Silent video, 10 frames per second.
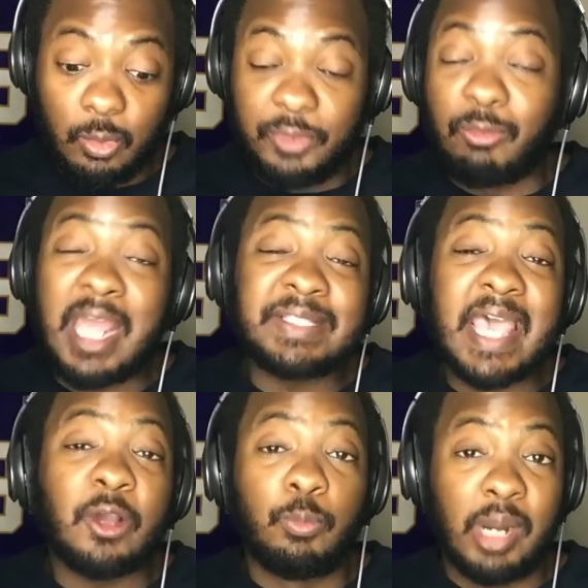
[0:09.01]
With right
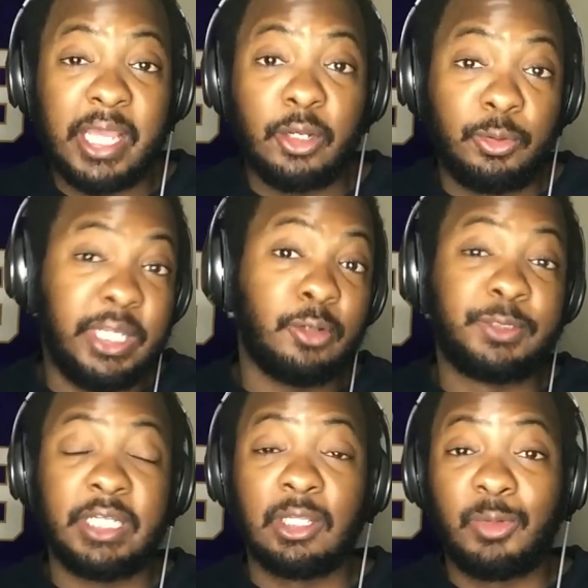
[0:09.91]
tackle Brian O'Neill
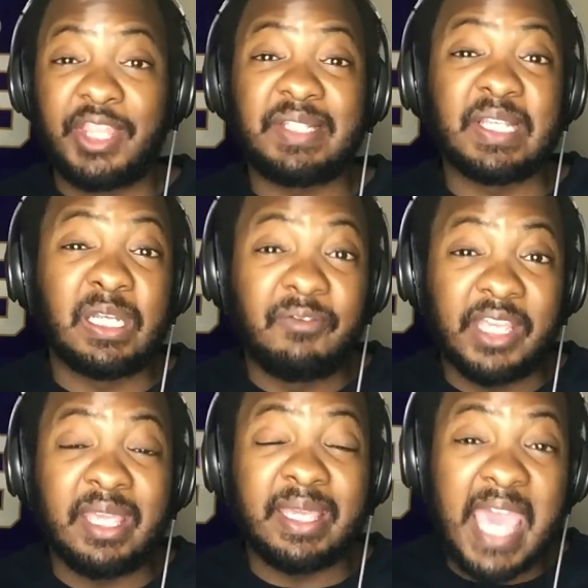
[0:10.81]
dealing with a
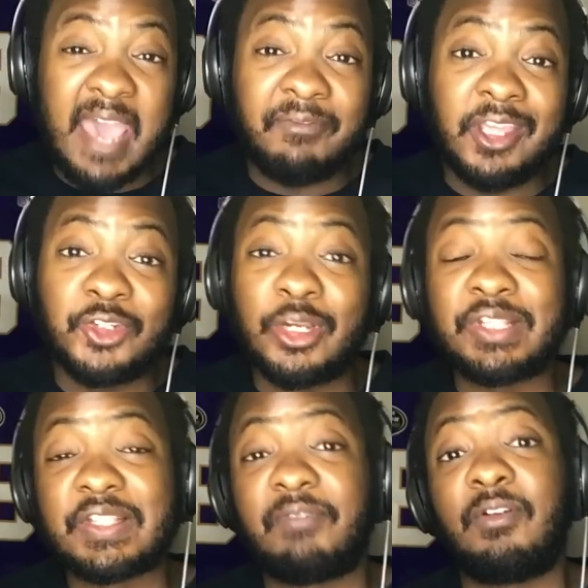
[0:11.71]
significant calf injury
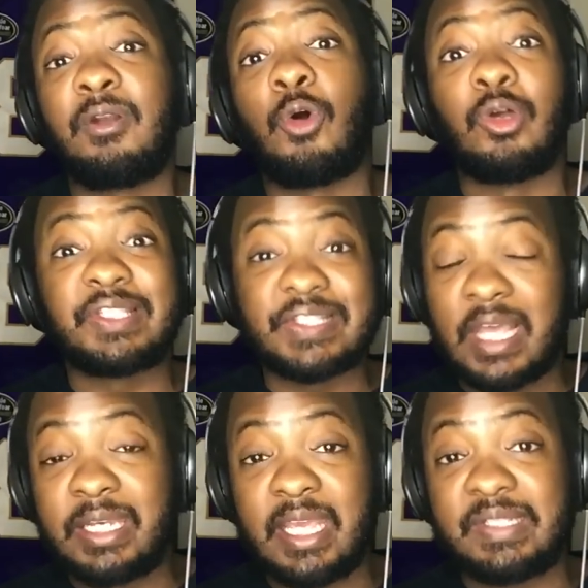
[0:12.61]
suffered on
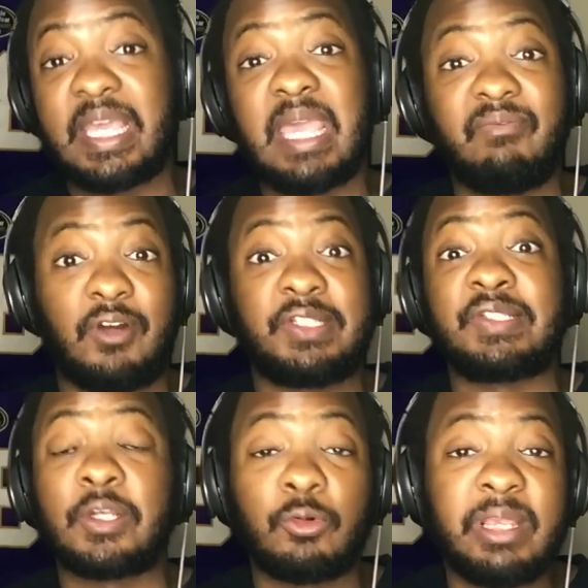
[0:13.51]
Sunday's game
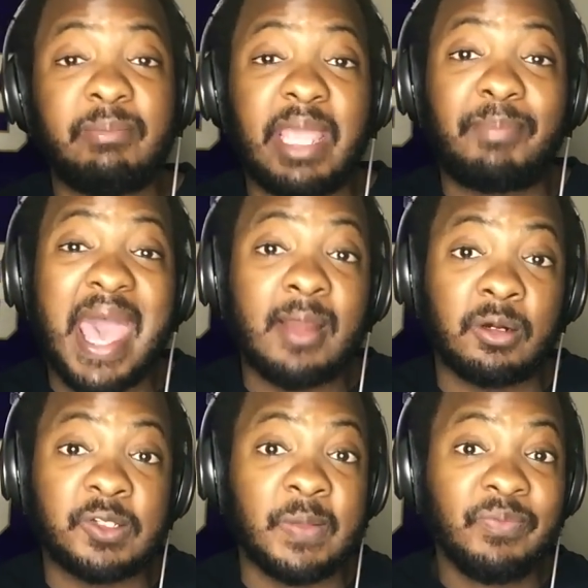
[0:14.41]
versus the Green Bay
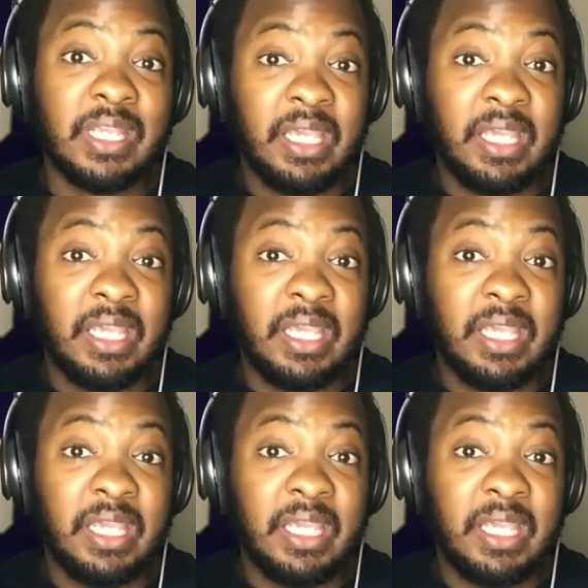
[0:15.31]
Packers,